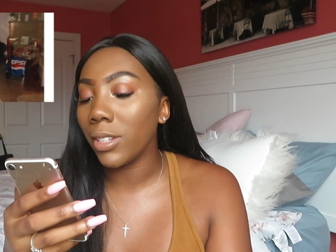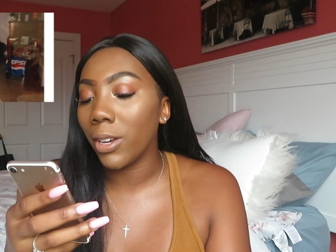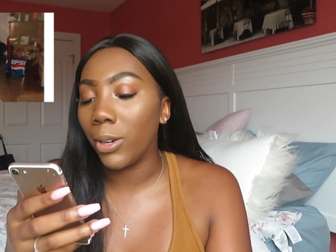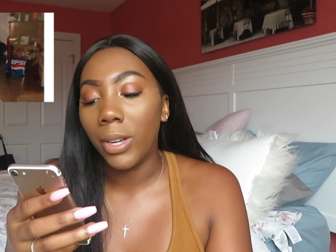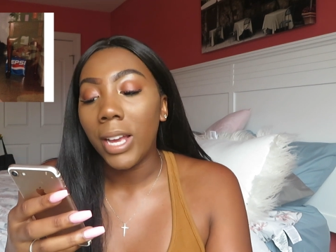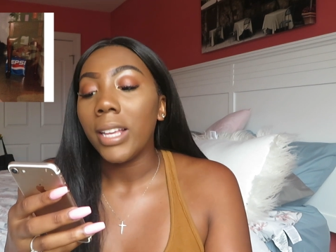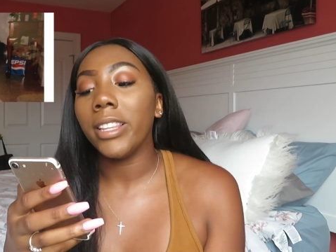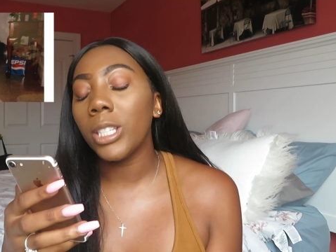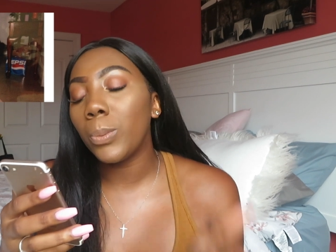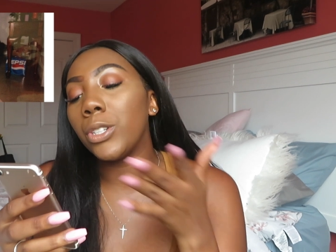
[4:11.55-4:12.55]
So
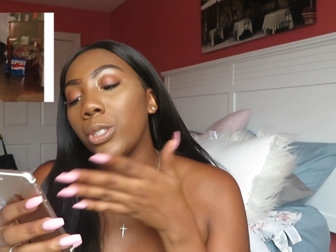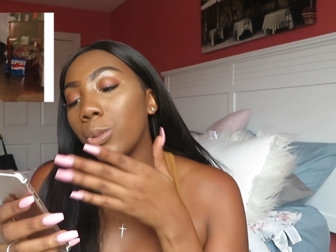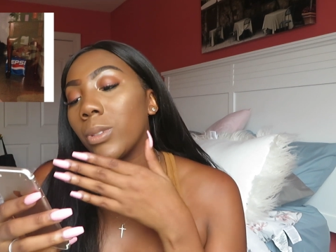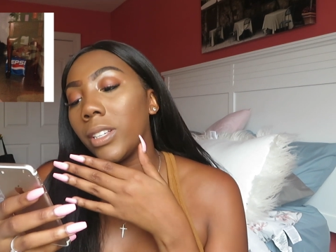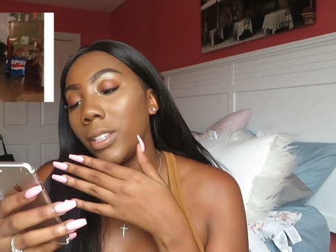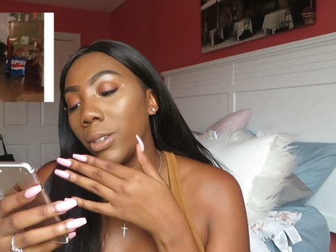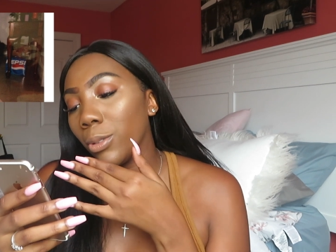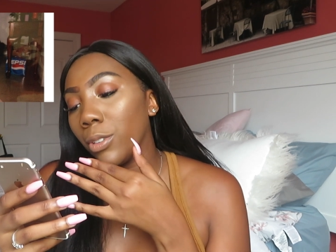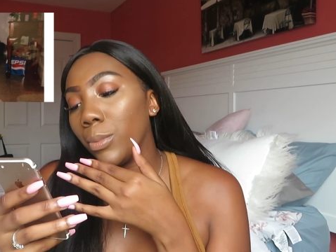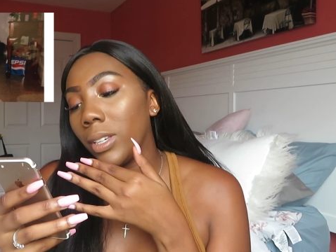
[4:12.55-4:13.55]
this picture is really
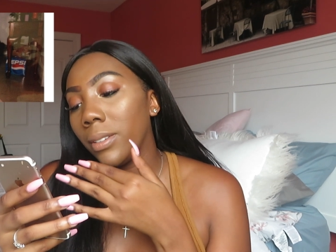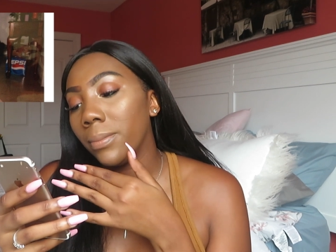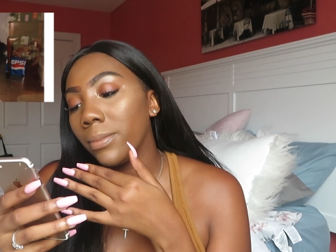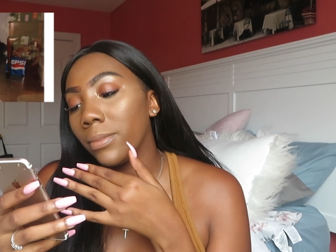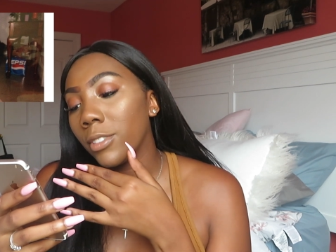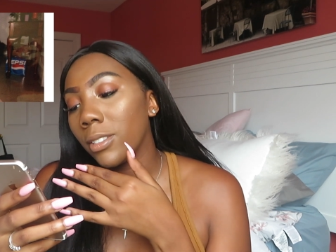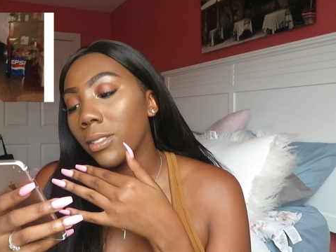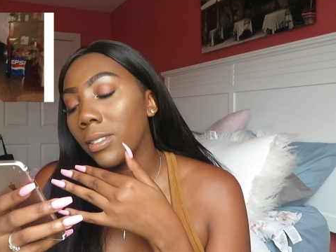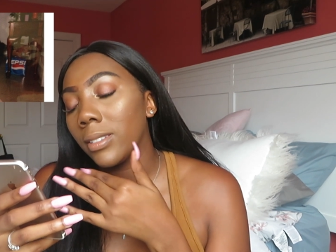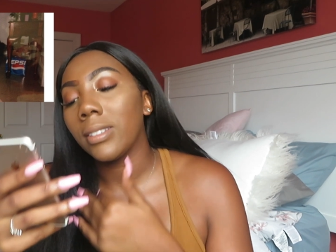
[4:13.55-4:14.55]
cute of me.
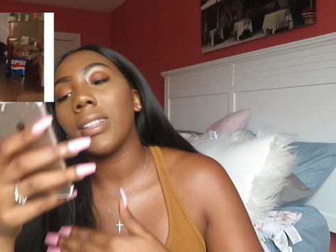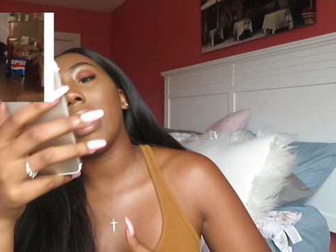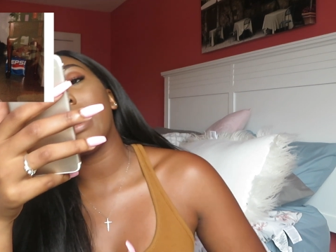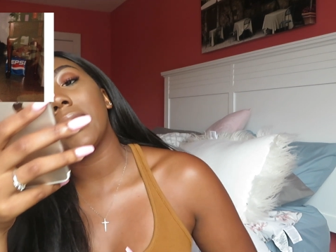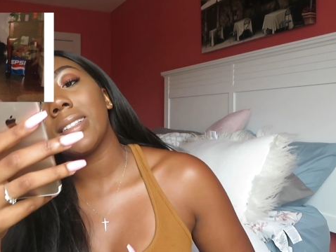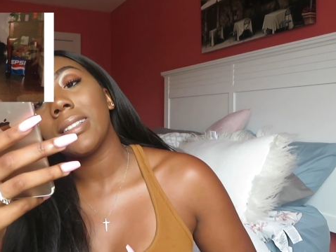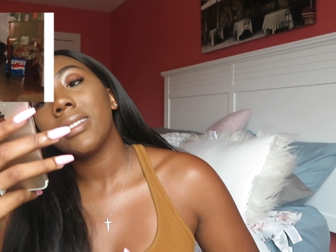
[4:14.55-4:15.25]
Like,